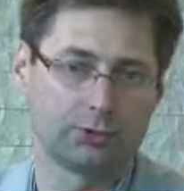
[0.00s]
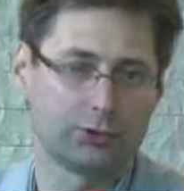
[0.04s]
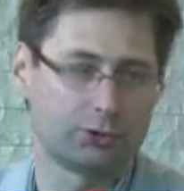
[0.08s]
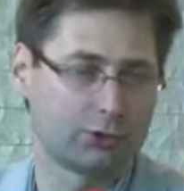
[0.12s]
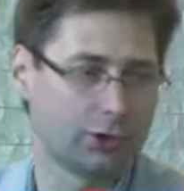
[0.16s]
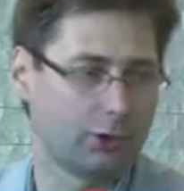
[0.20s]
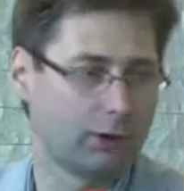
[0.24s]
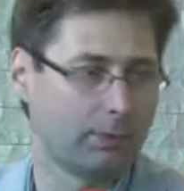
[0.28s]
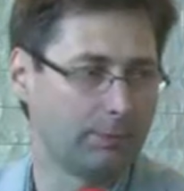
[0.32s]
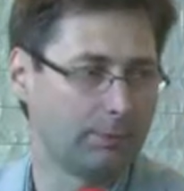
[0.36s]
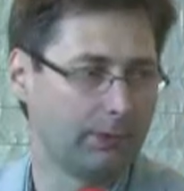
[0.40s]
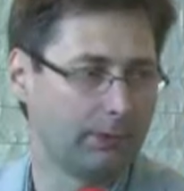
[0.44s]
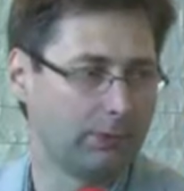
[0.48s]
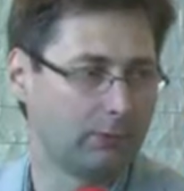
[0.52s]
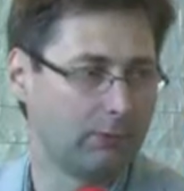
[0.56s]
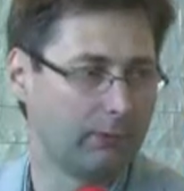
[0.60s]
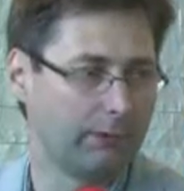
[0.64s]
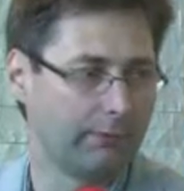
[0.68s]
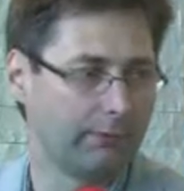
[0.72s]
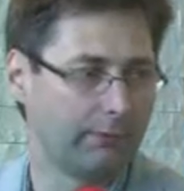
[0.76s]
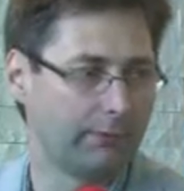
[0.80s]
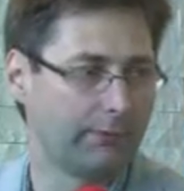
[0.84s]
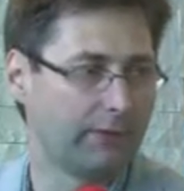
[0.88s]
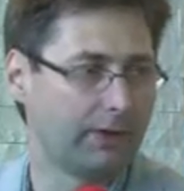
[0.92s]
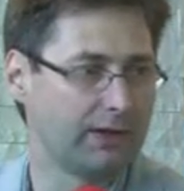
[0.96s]
shop and you
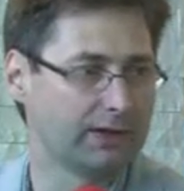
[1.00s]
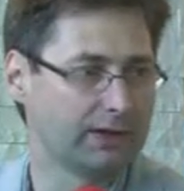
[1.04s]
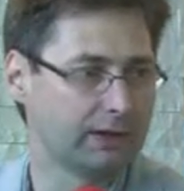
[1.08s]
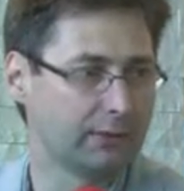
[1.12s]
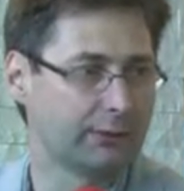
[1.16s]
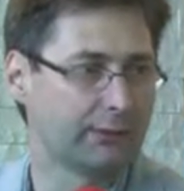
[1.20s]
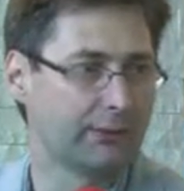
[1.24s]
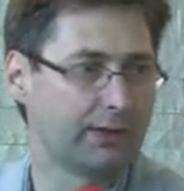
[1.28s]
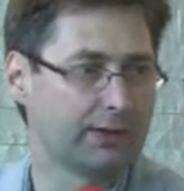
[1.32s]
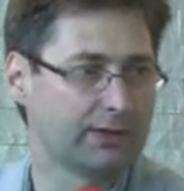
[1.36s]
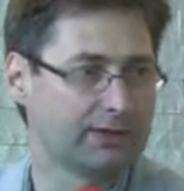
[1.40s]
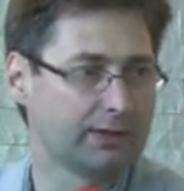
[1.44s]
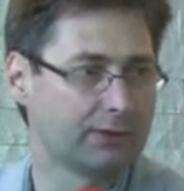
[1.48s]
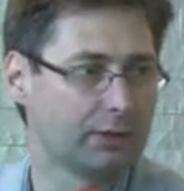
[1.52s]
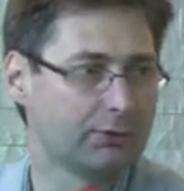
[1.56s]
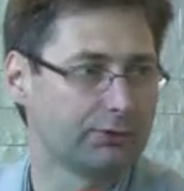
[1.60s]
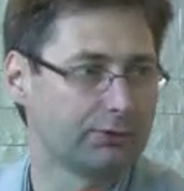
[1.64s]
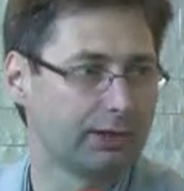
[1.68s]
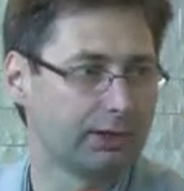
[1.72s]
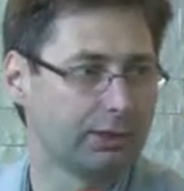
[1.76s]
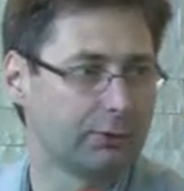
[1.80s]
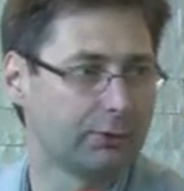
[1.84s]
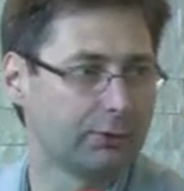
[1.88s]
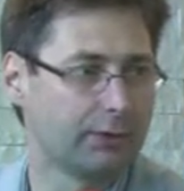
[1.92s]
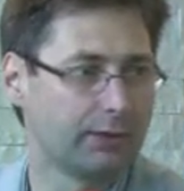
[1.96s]
have a face-to-face
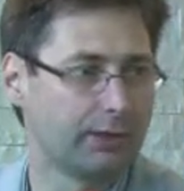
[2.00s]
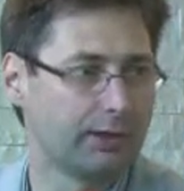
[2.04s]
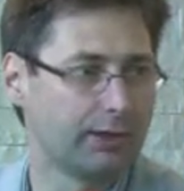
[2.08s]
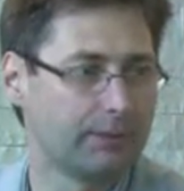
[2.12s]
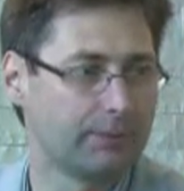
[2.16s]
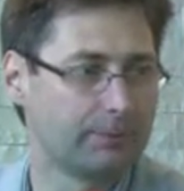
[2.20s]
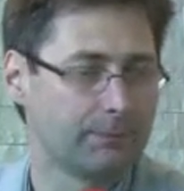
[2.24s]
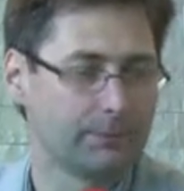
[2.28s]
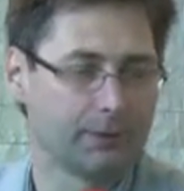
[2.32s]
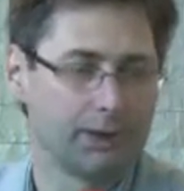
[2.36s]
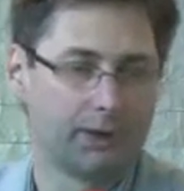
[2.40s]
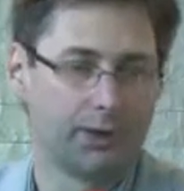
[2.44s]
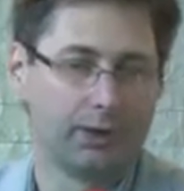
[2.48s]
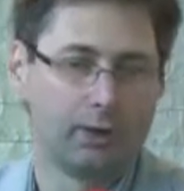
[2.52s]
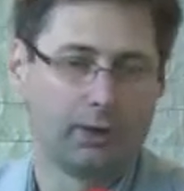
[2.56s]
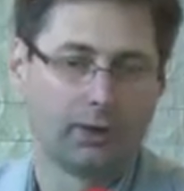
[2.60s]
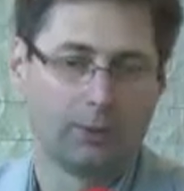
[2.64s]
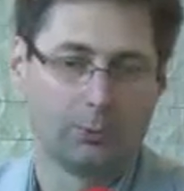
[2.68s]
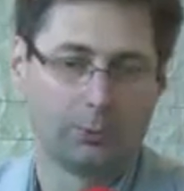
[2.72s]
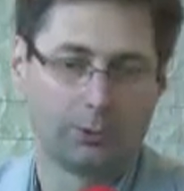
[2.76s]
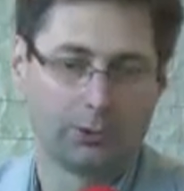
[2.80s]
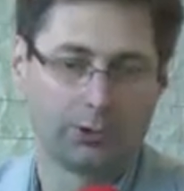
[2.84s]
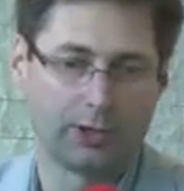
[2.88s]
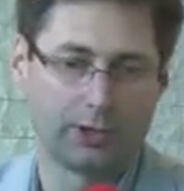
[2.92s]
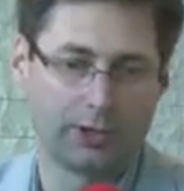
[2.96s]
contact with
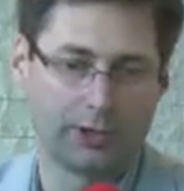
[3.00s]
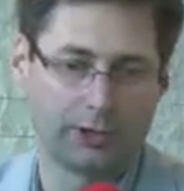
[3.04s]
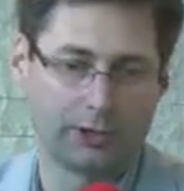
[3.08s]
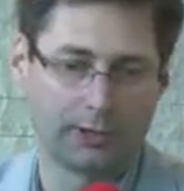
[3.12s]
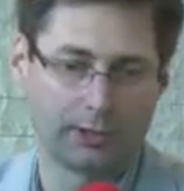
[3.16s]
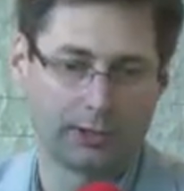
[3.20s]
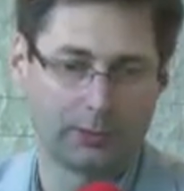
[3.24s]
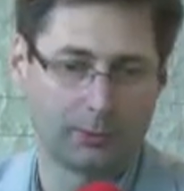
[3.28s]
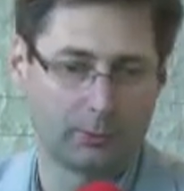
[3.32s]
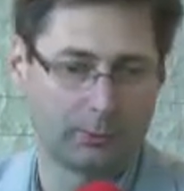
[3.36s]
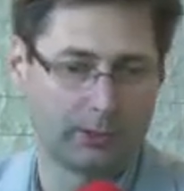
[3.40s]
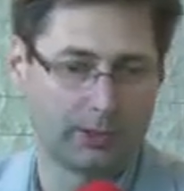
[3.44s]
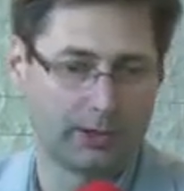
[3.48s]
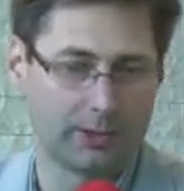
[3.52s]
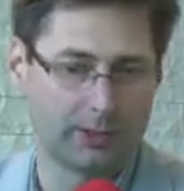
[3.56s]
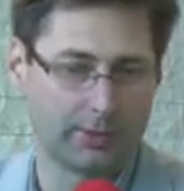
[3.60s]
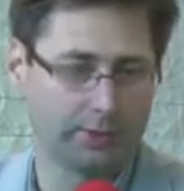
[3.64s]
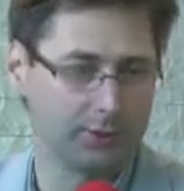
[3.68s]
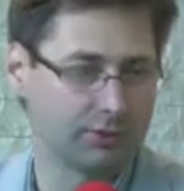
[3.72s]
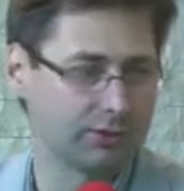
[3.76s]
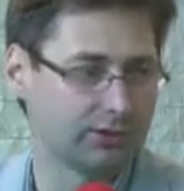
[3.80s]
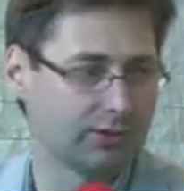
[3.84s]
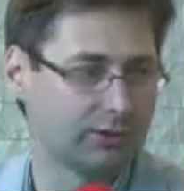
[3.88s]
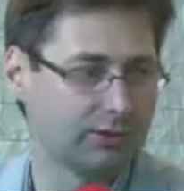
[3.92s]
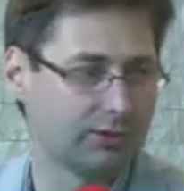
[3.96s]
the
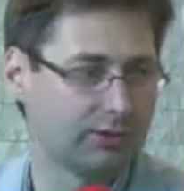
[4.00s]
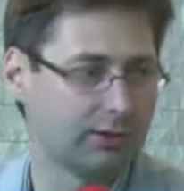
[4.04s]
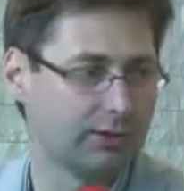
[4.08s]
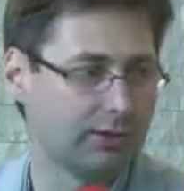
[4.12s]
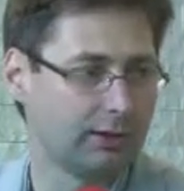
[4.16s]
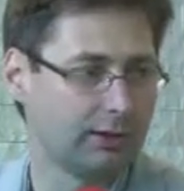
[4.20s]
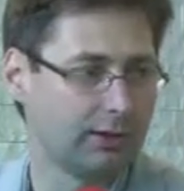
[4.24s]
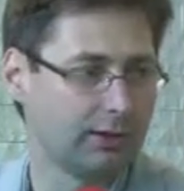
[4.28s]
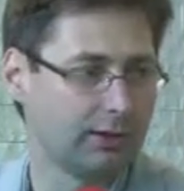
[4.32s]
person